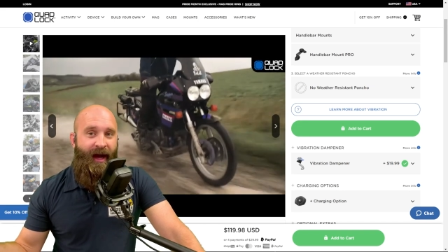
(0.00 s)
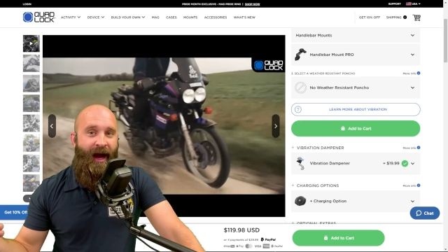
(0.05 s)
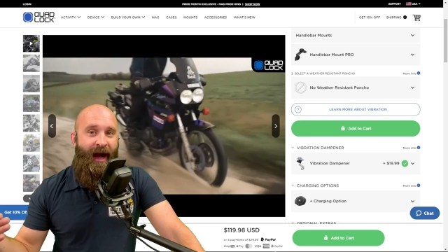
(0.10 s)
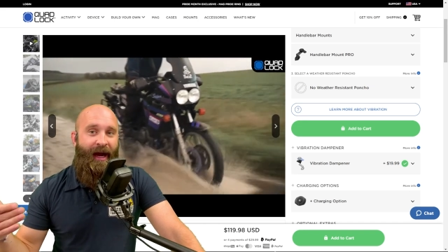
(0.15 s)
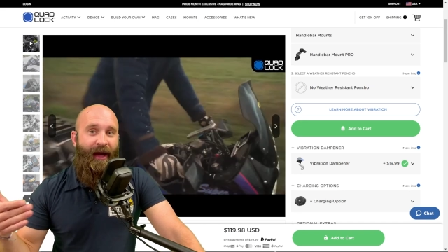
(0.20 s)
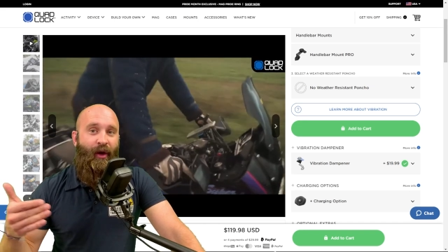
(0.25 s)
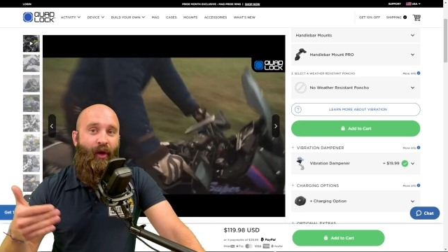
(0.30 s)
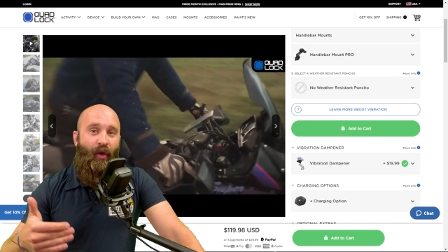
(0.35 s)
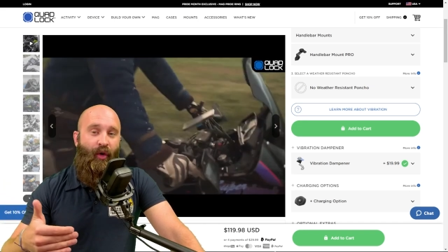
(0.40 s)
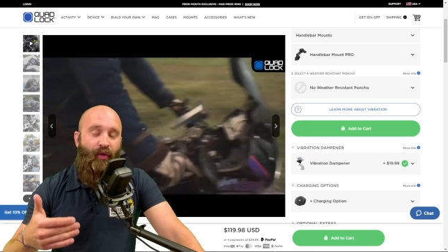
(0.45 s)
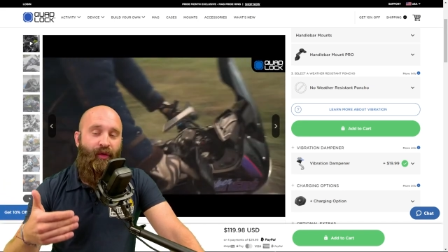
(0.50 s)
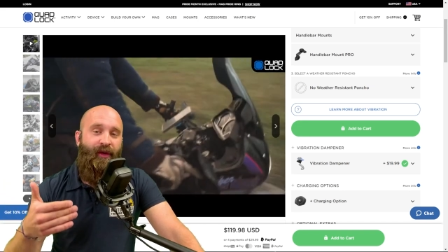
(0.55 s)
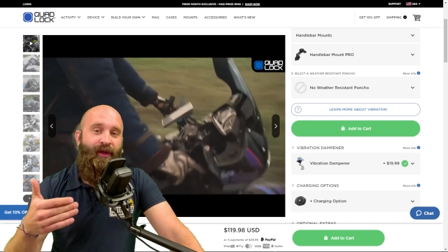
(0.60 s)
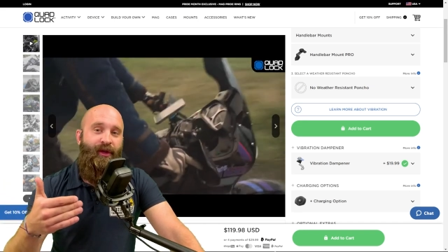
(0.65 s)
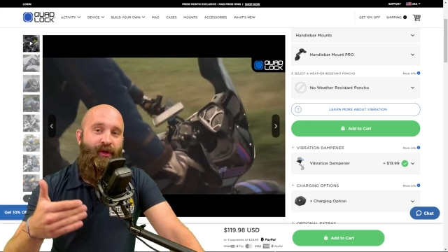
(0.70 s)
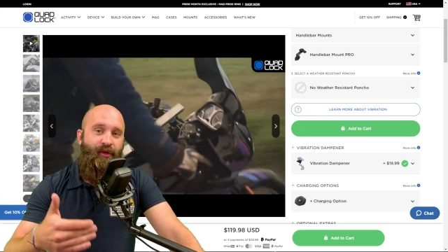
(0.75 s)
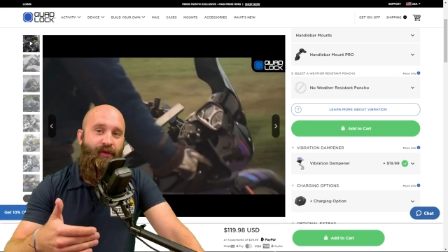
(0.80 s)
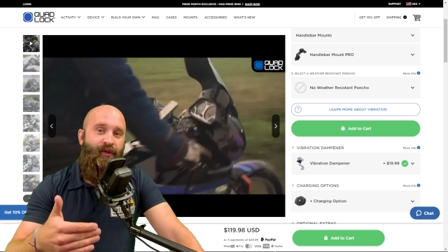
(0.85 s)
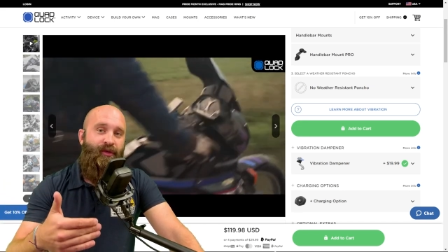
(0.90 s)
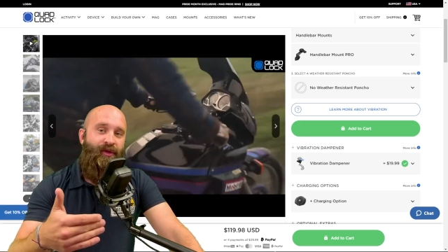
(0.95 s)
I only
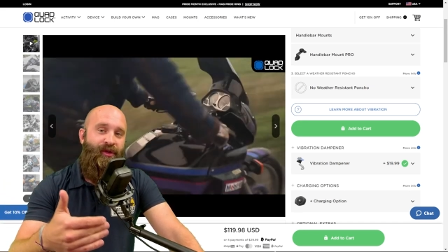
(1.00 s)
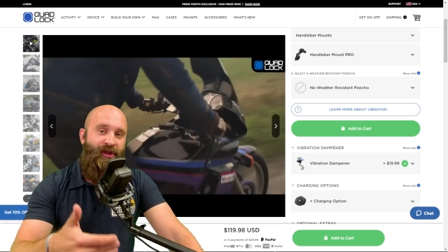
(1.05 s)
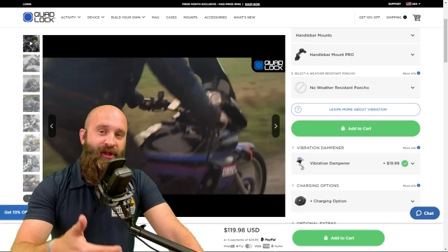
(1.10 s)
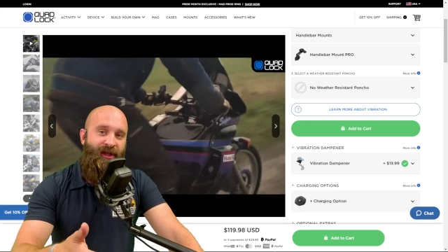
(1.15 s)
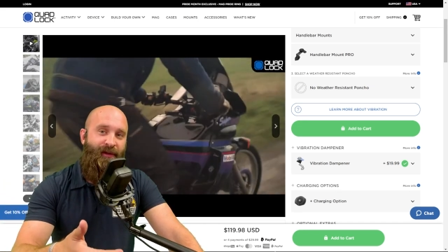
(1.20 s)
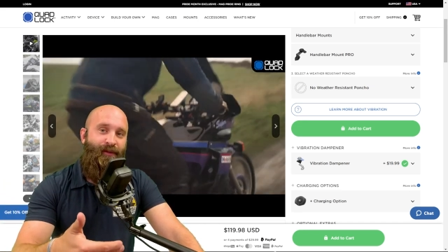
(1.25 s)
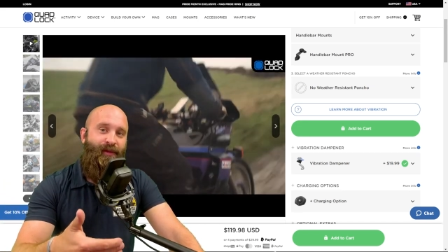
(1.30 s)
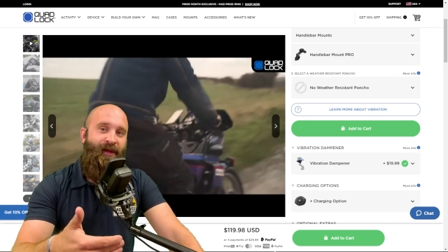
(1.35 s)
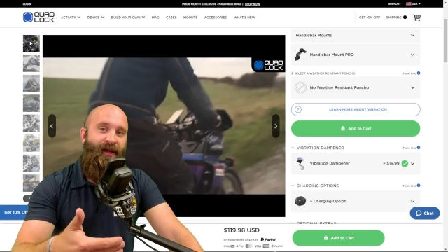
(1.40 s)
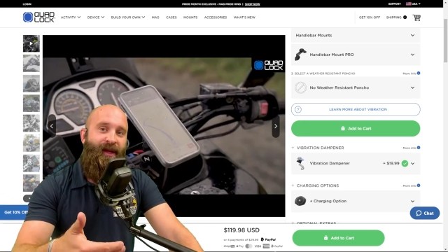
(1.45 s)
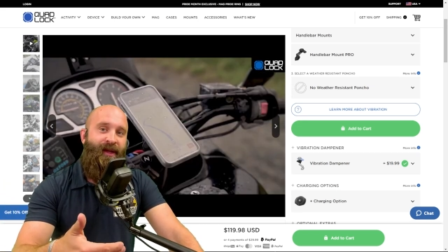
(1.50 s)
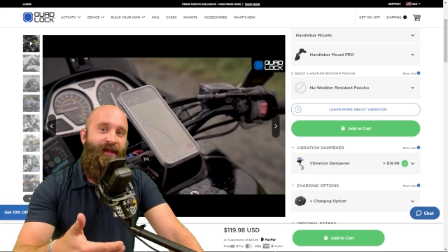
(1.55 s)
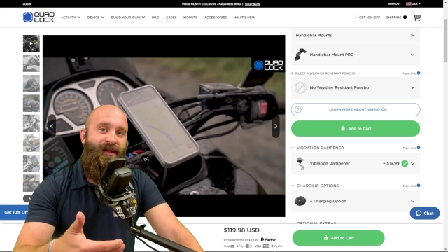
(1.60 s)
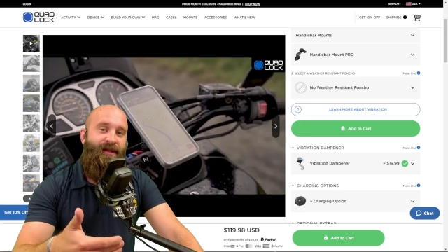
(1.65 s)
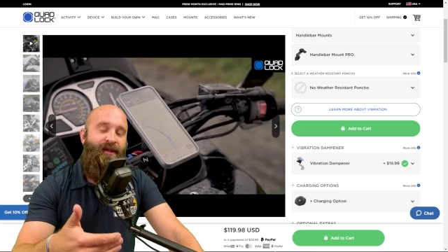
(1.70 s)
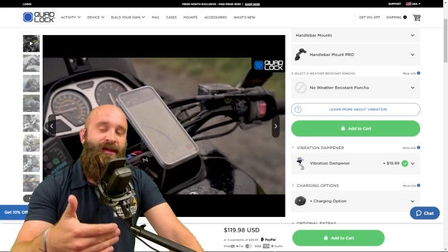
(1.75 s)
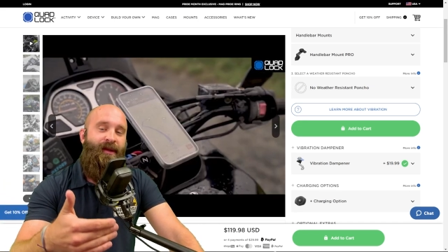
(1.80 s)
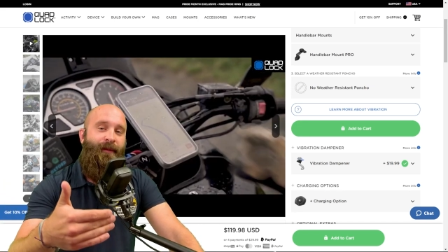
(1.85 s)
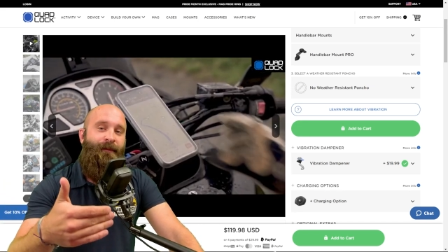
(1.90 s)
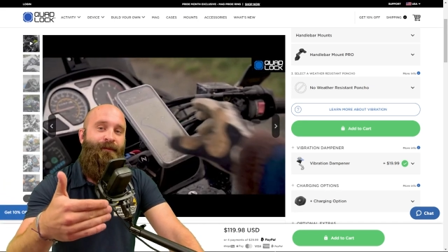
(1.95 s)
use G P
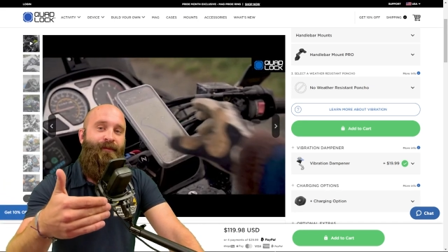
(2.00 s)
S